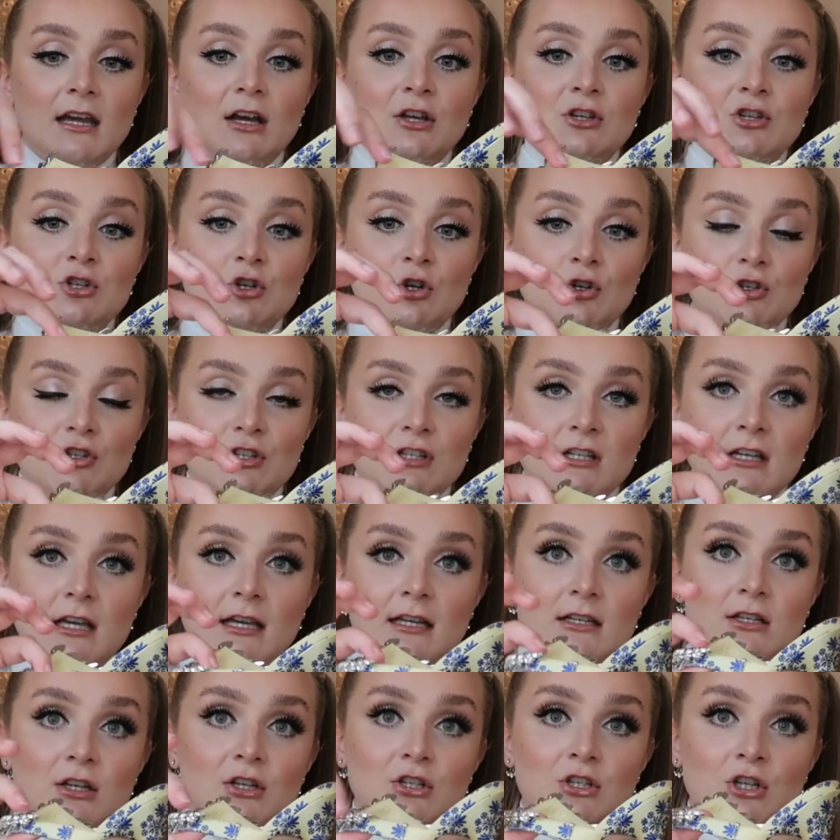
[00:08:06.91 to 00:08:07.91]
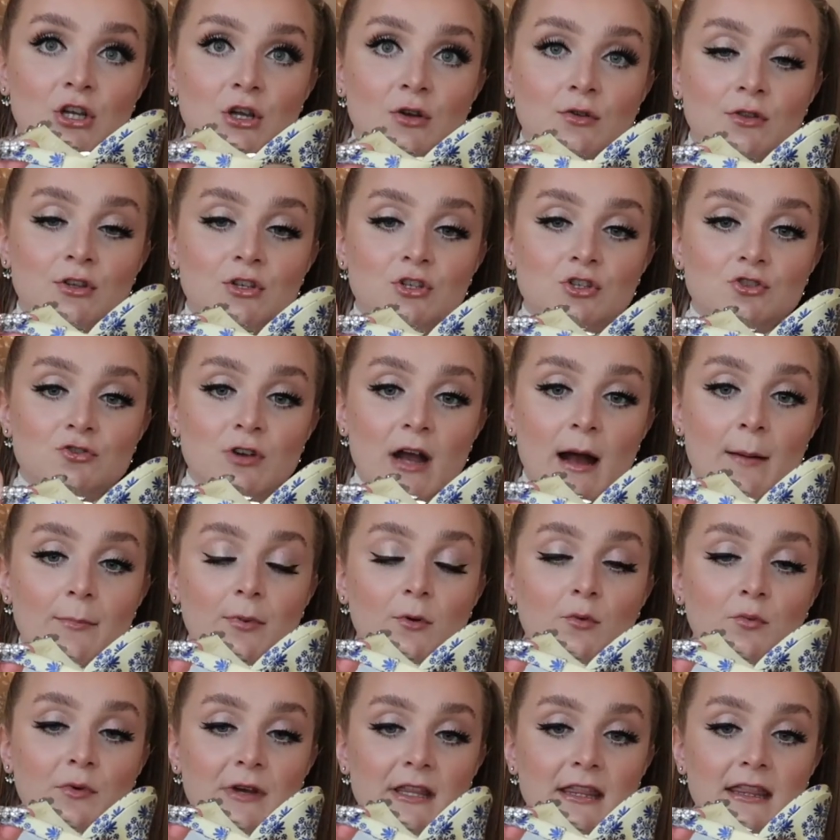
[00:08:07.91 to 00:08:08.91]
adjusted to the strap
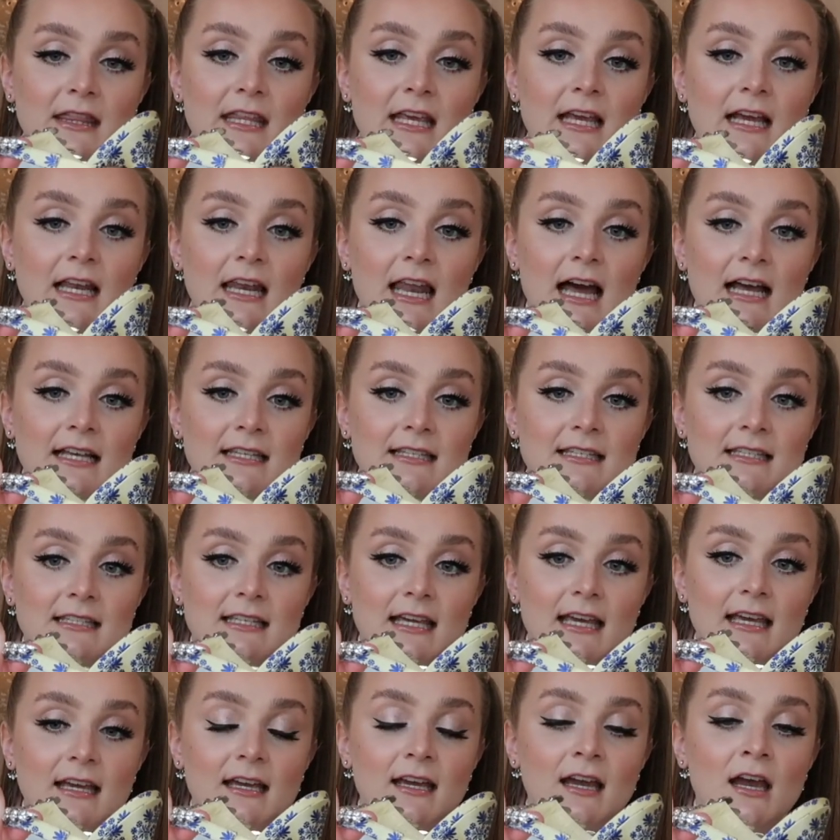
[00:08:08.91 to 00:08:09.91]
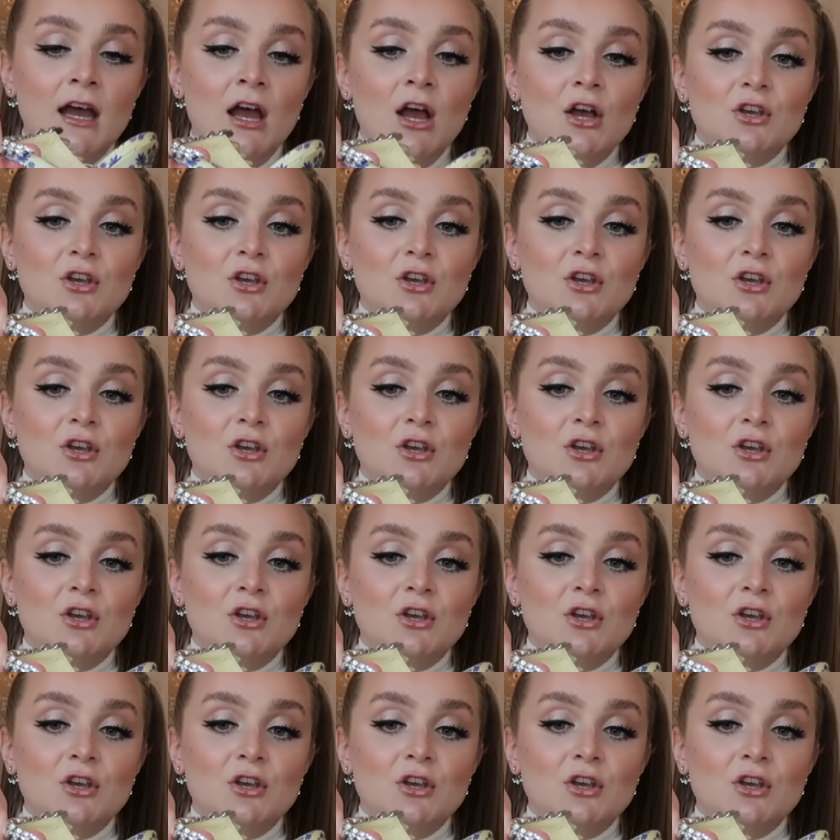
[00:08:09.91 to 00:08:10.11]
with the elastic,